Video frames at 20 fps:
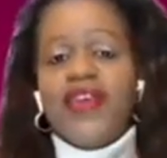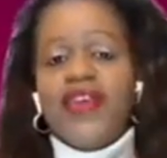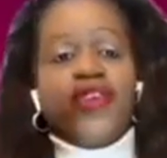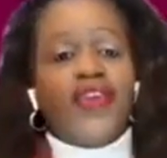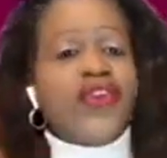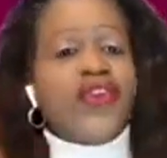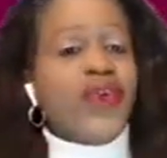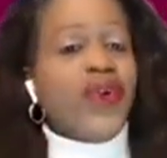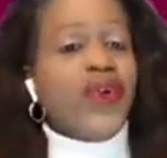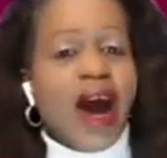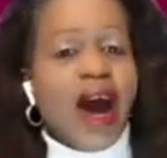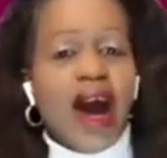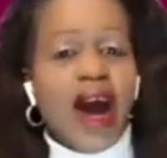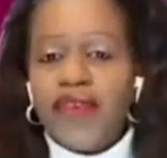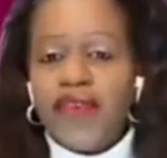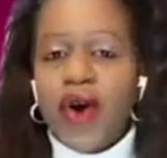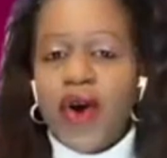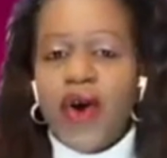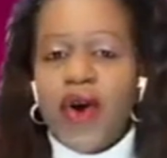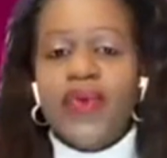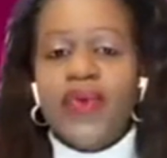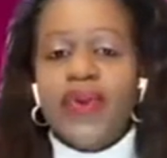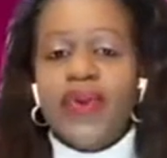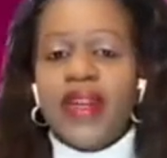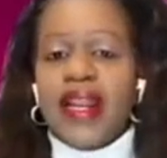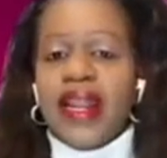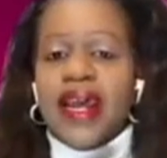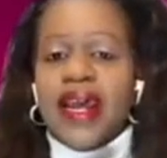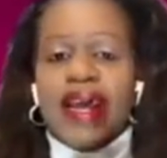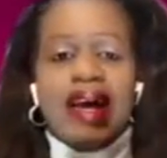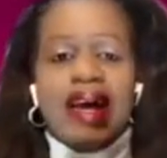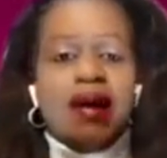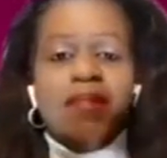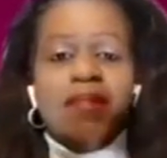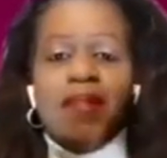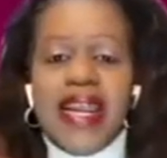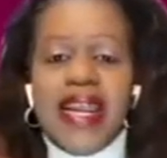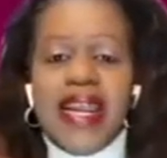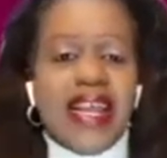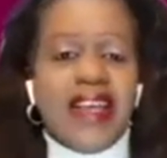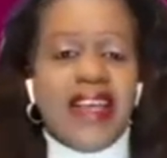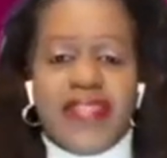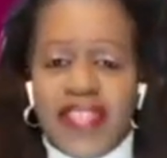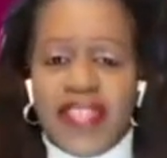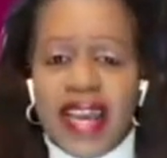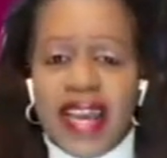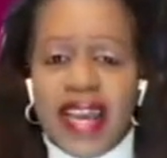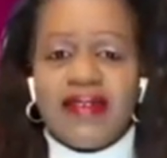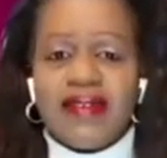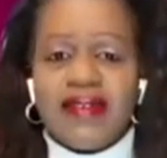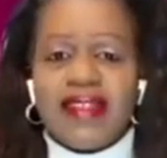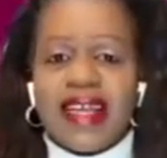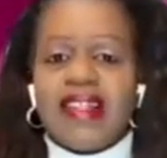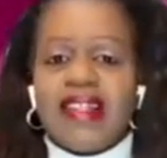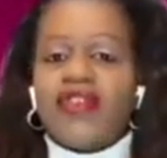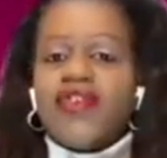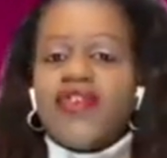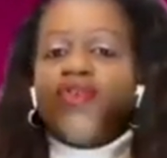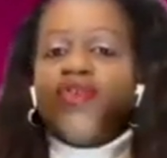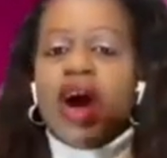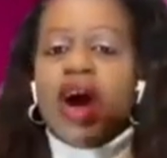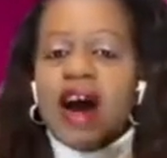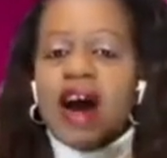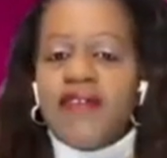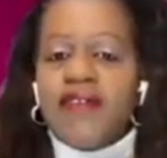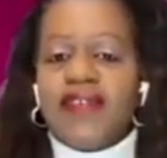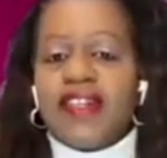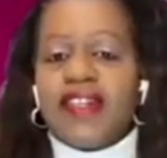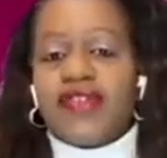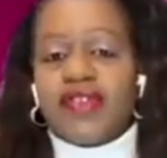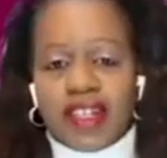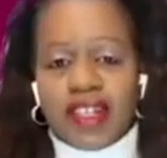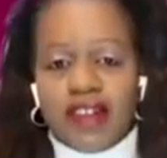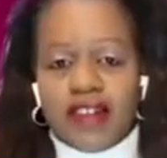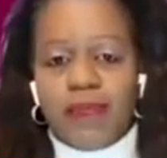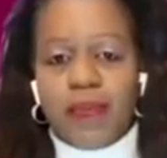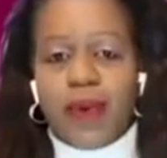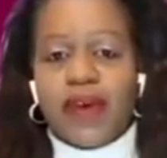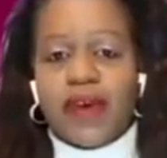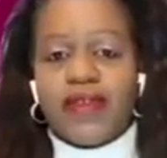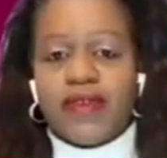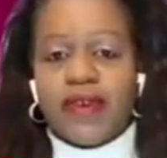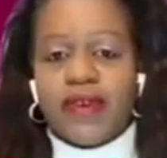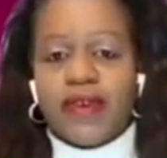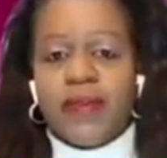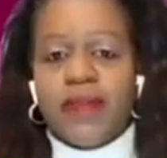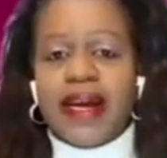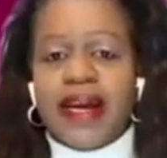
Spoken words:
You have your own many things that you have at your disposal,